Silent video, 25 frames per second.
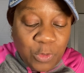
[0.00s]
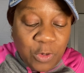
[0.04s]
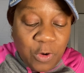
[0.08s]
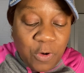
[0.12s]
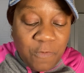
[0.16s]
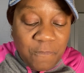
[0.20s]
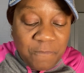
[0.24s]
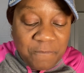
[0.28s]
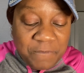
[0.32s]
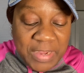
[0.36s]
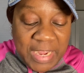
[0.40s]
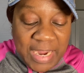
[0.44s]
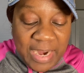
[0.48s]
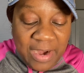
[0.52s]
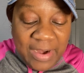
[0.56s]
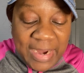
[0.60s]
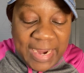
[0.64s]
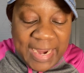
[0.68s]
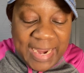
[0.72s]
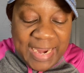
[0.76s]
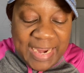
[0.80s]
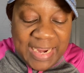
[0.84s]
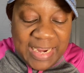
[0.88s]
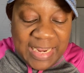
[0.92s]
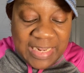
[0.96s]
on fire,
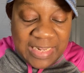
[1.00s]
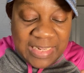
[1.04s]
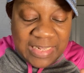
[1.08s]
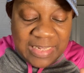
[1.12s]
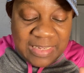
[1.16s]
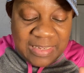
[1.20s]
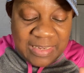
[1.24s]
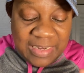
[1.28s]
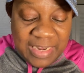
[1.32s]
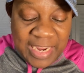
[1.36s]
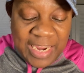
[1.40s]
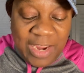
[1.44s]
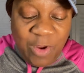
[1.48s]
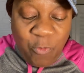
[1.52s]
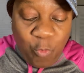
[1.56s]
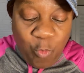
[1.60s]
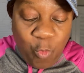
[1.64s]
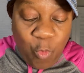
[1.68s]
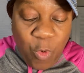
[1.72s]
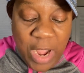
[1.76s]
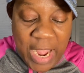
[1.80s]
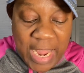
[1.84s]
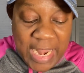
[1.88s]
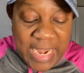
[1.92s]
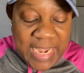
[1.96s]

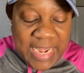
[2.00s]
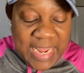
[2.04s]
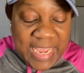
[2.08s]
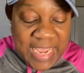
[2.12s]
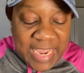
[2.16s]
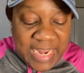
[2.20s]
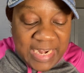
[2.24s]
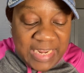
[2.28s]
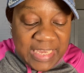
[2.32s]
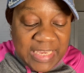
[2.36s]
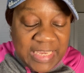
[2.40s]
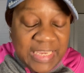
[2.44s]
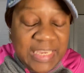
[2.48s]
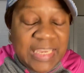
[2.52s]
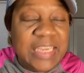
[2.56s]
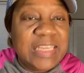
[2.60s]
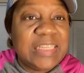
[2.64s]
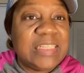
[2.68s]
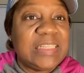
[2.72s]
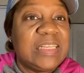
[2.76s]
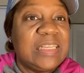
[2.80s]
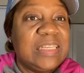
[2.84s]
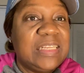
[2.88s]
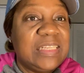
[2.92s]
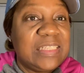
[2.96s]
and one that
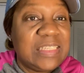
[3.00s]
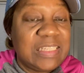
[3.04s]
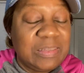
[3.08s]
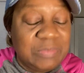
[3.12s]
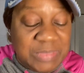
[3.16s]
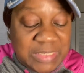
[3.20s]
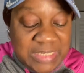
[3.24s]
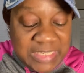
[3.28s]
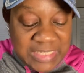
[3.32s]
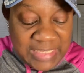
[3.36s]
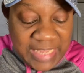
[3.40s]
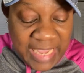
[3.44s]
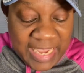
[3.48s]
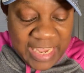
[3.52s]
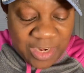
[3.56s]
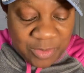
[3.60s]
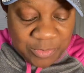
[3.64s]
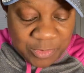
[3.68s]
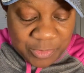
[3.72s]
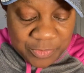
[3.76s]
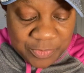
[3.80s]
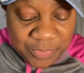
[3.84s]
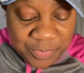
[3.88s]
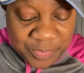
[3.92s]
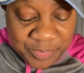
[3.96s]
is
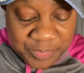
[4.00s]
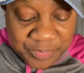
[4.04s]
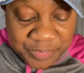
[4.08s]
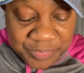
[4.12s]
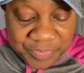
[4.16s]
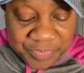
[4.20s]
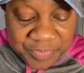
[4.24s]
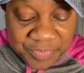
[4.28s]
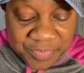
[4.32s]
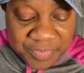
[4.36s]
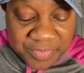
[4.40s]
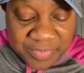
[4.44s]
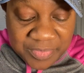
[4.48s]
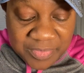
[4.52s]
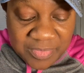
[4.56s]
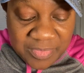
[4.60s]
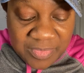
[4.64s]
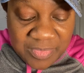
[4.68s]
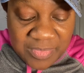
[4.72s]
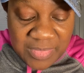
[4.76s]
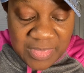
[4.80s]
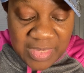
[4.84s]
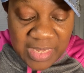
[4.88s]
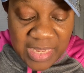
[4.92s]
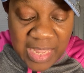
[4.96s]
sustainable.
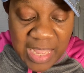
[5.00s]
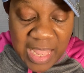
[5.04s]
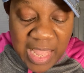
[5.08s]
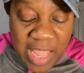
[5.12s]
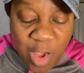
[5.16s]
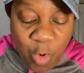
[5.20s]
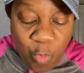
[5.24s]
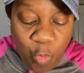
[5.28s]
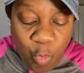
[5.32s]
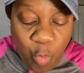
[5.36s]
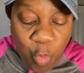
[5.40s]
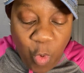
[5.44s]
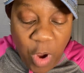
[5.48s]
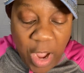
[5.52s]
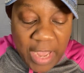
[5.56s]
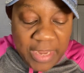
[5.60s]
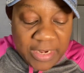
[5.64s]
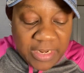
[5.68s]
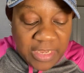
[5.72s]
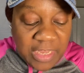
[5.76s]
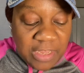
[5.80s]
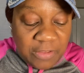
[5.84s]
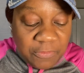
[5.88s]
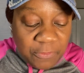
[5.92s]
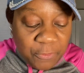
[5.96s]

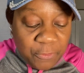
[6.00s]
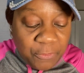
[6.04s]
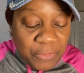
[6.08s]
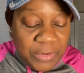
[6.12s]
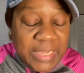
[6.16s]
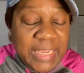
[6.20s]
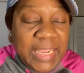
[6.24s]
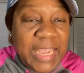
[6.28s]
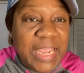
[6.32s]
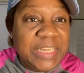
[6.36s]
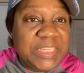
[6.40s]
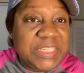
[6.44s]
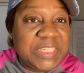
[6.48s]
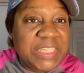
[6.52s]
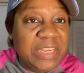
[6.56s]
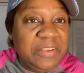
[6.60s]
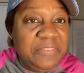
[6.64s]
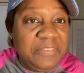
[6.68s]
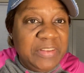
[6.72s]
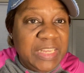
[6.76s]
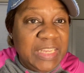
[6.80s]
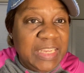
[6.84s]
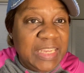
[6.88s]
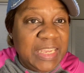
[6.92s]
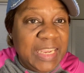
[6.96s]
One of
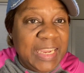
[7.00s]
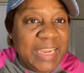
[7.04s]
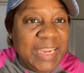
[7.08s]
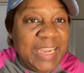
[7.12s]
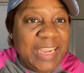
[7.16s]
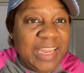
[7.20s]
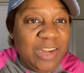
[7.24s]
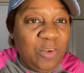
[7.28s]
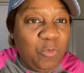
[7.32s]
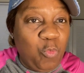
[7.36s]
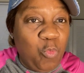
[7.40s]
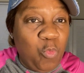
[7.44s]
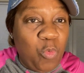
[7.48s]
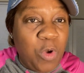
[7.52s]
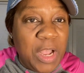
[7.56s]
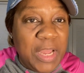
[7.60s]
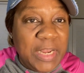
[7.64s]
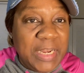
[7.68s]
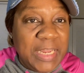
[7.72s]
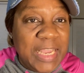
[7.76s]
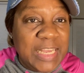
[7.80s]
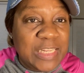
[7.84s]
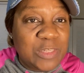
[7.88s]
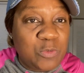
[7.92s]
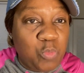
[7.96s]
creativity and
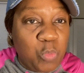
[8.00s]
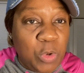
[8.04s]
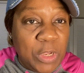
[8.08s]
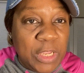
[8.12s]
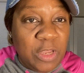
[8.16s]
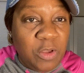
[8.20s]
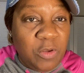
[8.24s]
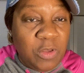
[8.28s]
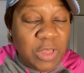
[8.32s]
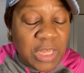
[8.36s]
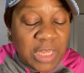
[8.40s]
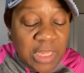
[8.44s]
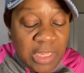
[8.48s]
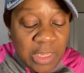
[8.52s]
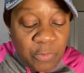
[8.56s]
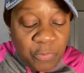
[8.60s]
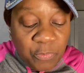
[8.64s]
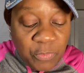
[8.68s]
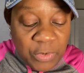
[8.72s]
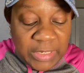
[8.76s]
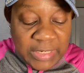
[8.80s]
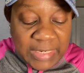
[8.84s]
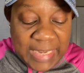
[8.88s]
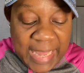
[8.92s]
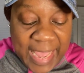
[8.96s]
one as well
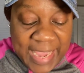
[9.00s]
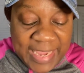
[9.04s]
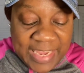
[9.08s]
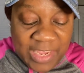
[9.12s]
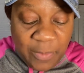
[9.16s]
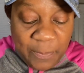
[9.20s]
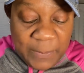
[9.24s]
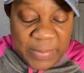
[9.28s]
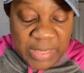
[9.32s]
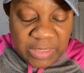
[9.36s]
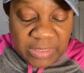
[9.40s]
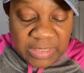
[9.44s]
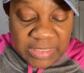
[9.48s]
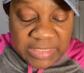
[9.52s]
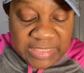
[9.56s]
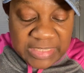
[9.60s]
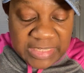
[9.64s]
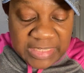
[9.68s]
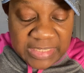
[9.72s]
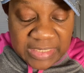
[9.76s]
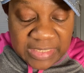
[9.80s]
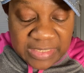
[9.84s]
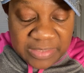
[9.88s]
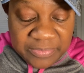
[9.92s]
of reliability.